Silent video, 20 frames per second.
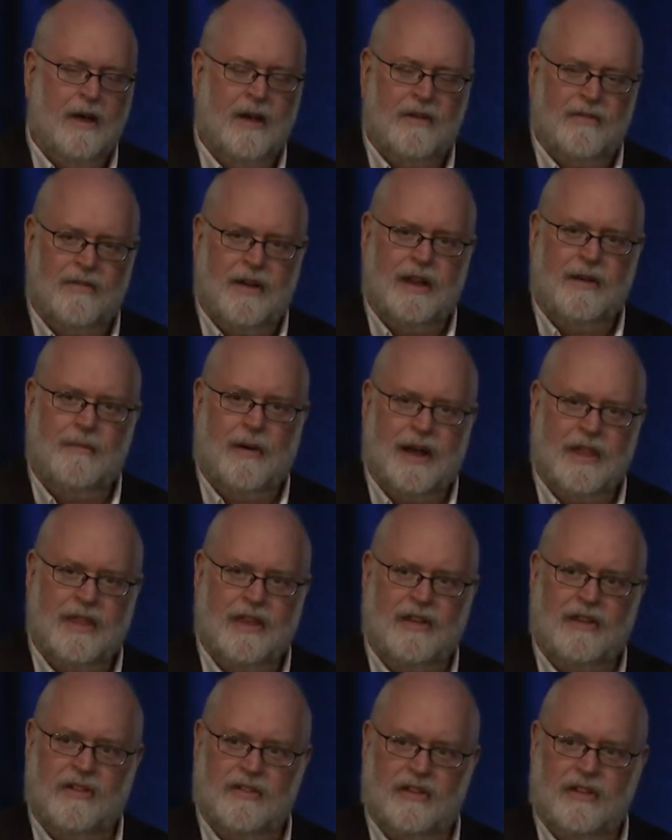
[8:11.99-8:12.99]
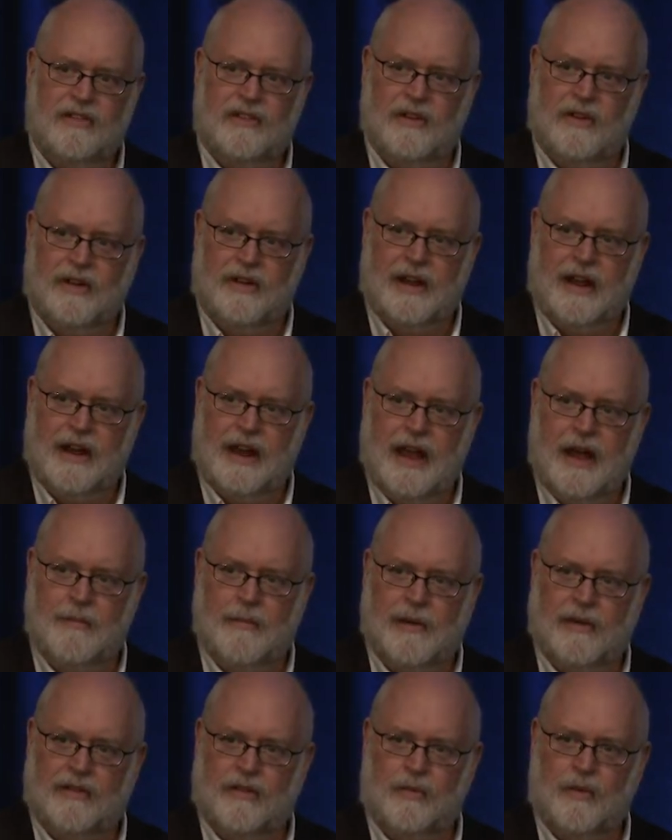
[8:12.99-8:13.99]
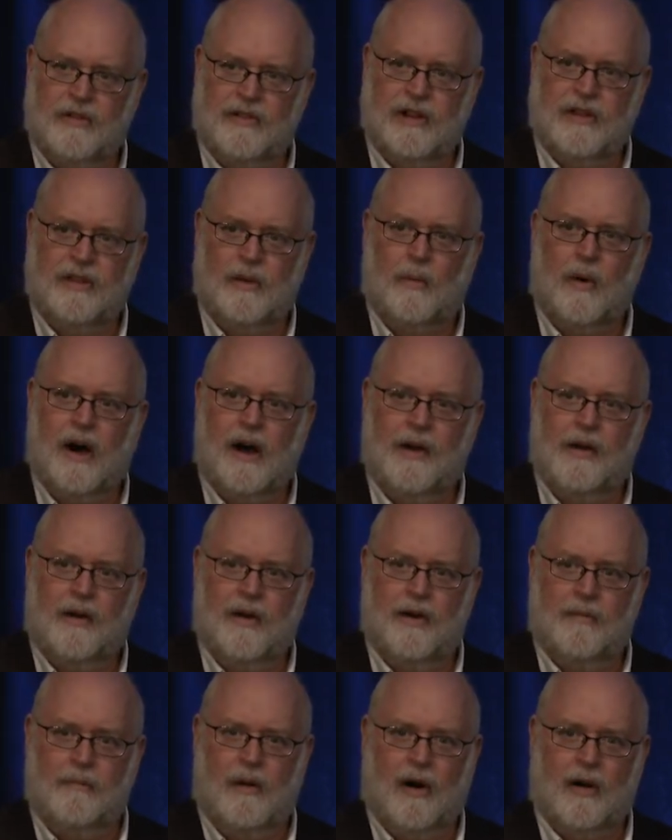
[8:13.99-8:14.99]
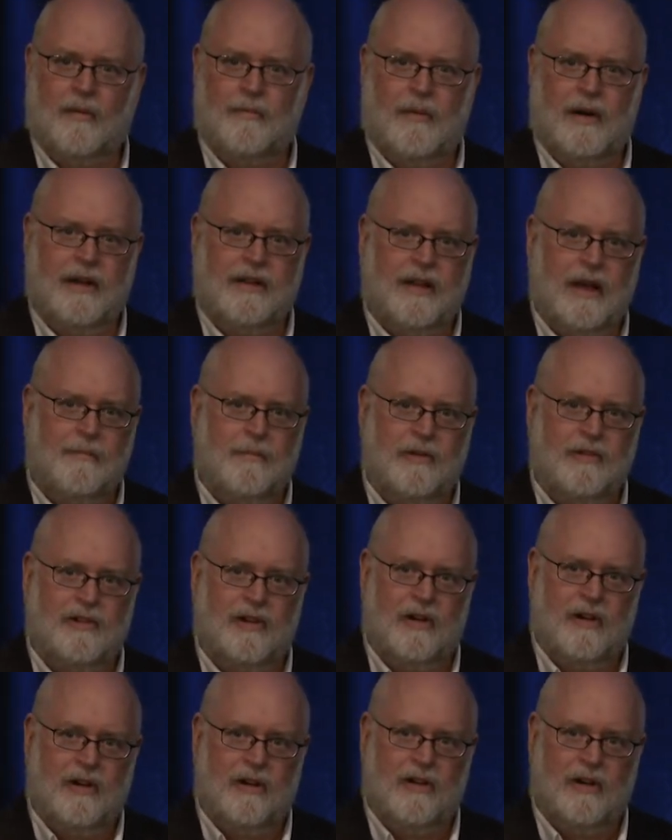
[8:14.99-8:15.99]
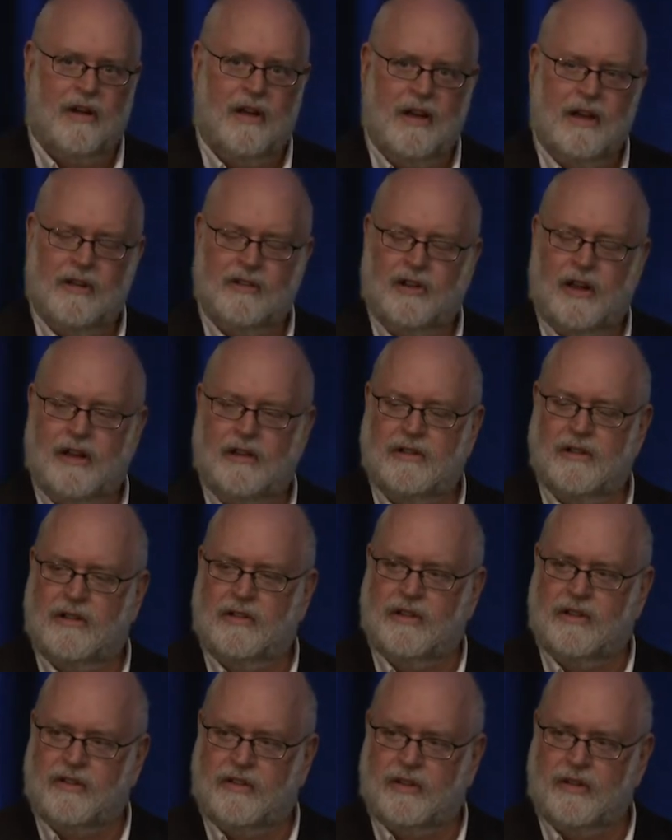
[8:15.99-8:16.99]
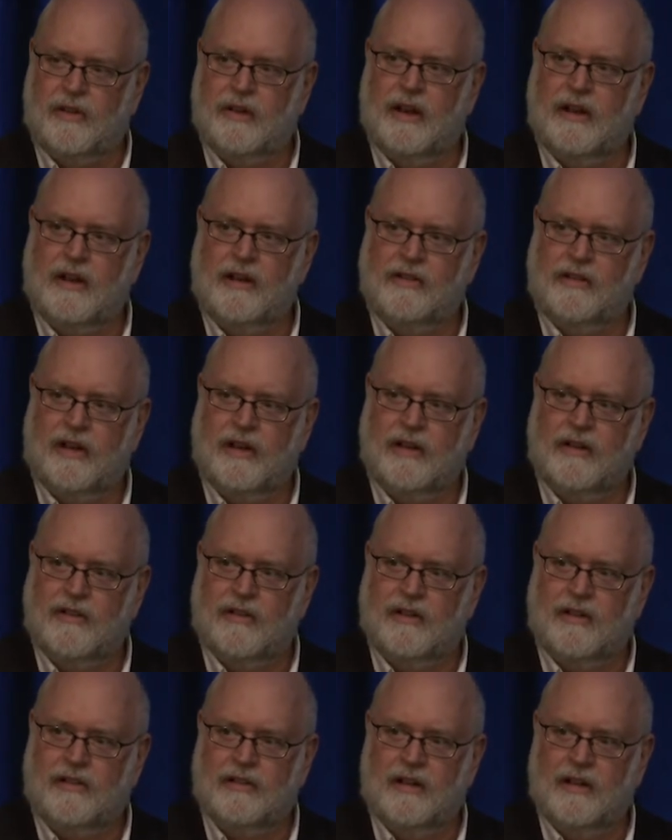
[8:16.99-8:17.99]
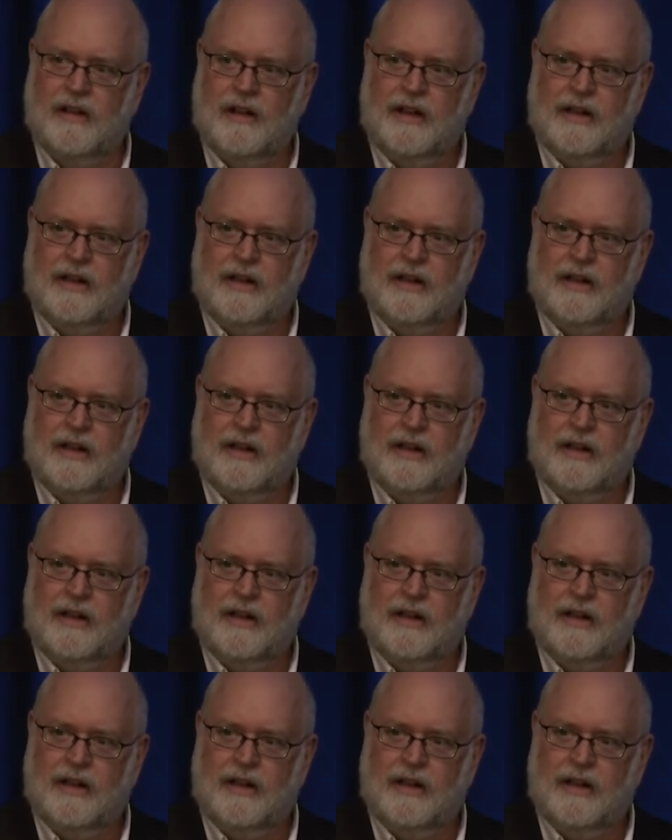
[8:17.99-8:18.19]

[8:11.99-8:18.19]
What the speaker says: Fed by these seasonal dynamics, which in the water are marked by temperature changes and salinity changes.